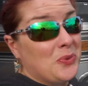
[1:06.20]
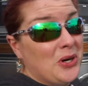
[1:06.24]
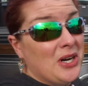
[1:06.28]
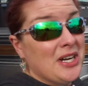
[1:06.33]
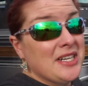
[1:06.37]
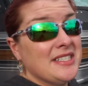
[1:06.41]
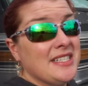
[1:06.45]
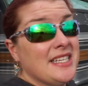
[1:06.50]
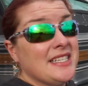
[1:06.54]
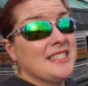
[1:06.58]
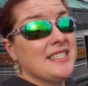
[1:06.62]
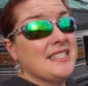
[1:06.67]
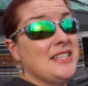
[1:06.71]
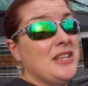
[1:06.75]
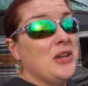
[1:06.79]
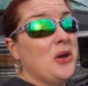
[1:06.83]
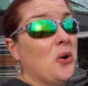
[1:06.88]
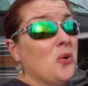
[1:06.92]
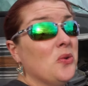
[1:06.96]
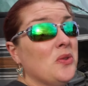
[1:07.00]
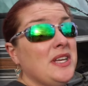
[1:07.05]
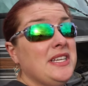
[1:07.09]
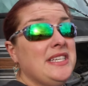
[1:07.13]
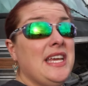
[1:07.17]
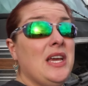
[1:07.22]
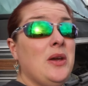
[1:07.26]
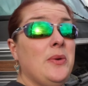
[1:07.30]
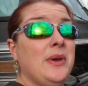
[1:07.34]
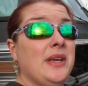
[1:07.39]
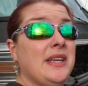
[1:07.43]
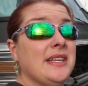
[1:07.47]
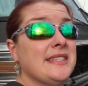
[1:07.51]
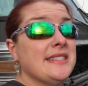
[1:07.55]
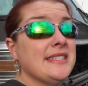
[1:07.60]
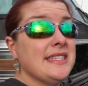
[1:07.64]
worse, this is the only day
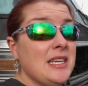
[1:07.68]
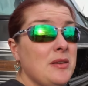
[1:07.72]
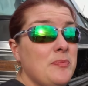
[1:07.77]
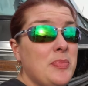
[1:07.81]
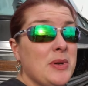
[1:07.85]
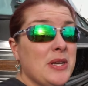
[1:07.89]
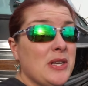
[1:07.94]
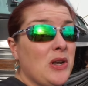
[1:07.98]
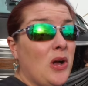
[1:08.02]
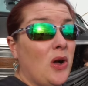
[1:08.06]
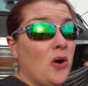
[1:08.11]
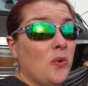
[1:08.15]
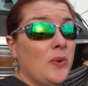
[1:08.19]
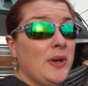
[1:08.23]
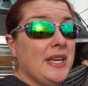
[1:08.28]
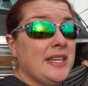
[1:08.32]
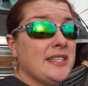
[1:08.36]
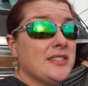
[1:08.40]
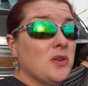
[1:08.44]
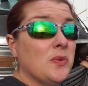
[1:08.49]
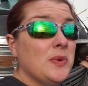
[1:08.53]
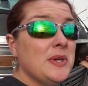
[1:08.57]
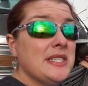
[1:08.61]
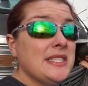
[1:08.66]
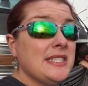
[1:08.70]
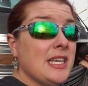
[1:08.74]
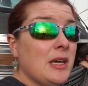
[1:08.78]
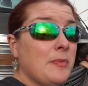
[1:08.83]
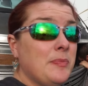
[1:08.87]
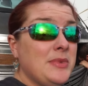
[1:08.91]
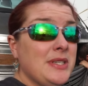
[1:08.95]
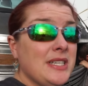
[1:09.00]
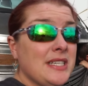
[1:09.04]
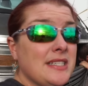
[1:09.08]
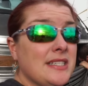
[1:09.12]
we could sleep in all week, so we
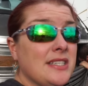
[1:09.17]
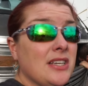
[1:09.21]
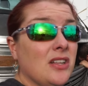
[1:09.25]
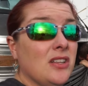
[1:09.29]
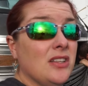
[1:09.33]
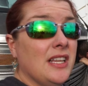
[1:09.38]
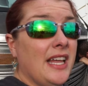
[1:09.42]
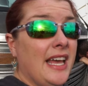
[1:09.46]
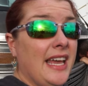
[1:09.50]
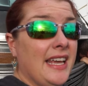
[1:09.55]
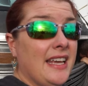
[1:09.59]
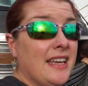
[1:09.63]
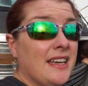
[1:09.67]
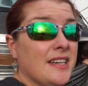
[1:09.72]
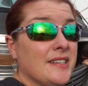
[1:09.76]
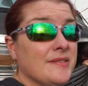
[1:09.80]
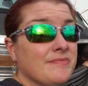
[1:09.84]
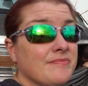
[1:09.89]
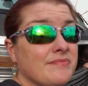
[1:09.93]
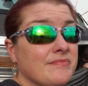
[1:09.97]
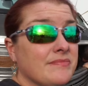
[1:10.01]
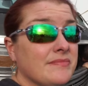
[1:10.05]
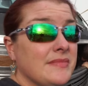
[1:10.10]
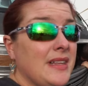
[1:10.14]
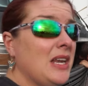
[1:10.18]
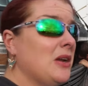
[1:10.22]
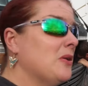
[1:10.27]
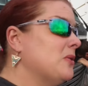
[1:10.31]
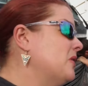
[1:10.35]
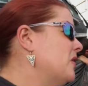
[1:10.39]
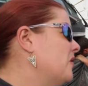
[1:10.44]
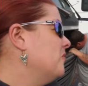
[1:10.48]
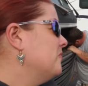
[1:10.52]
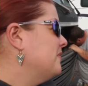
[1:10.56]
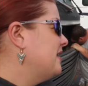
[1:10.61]
slept in till like, I
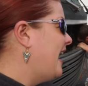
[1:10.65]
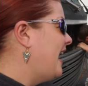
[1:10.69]
don't know,